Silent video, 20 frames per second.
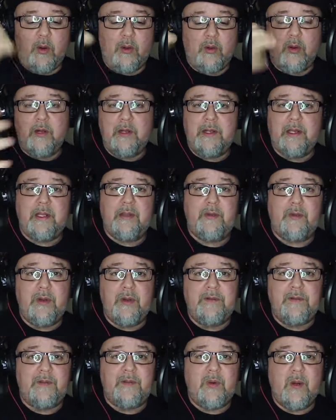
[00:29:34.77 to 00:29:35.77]
to the
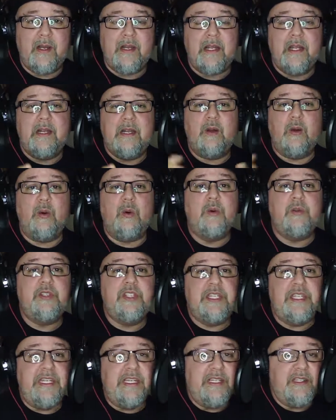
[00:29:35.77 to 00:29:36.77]
thrift store and get an old
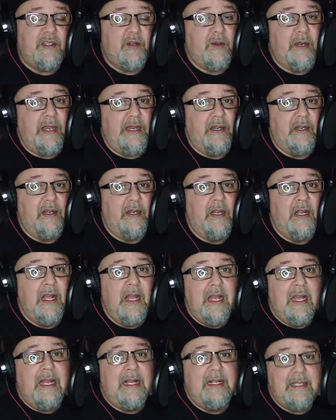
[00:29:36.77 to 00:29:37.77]
cheese grater,
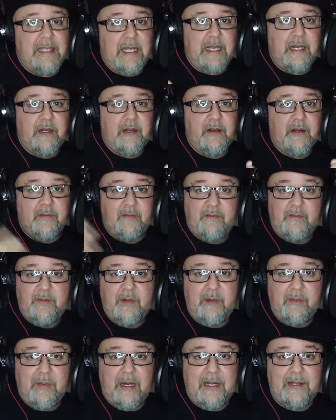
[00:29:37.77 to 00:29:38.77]
and take
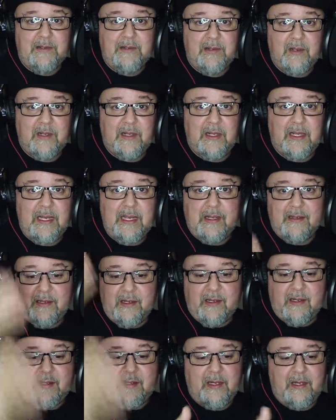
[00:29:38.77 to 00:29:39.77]
your monster clays
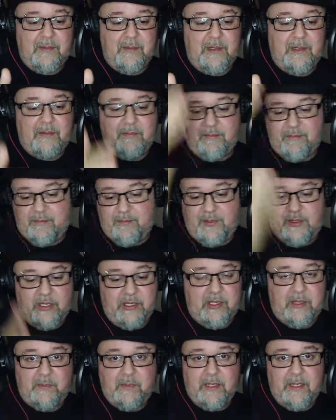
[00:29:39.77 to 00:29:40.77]
and cut them and
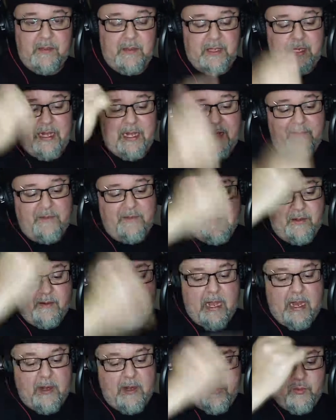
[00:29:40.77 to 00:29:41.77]
just split them in half
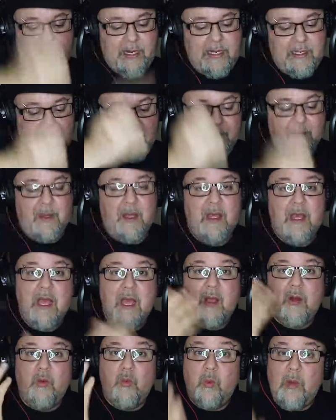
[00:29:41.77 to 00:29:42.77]
and grade them.
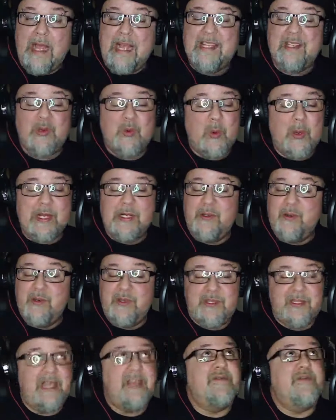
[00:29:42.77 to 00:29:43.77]
It's going to
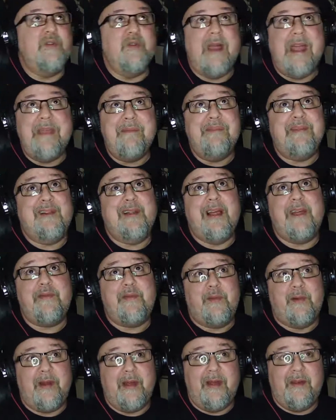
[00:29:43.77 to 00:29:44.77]
save you a
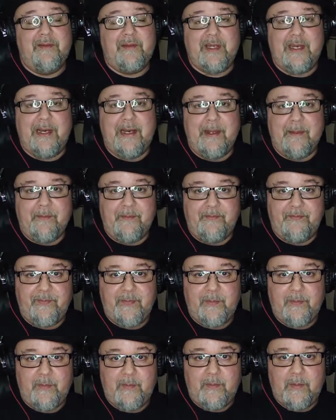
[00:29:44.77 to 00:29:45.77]
plethora of time,
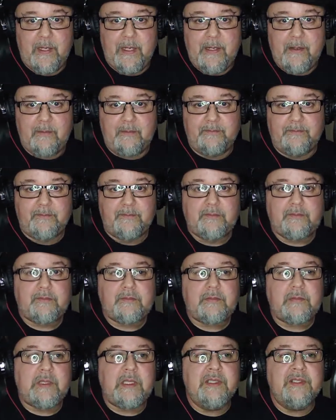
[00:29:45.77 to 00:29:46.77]
right?
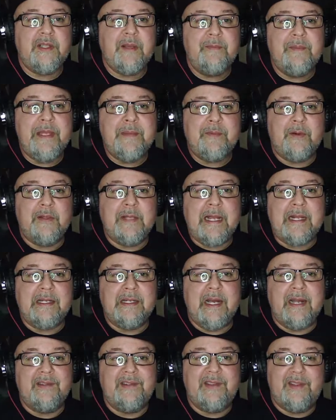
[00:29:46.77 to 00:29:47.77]
Some people like
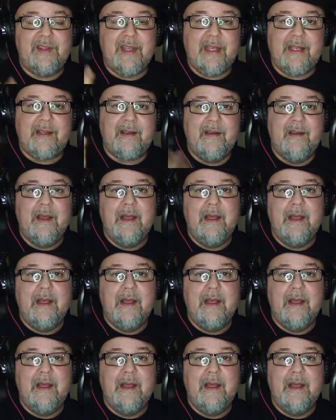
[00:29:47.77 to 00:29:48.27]
non-stick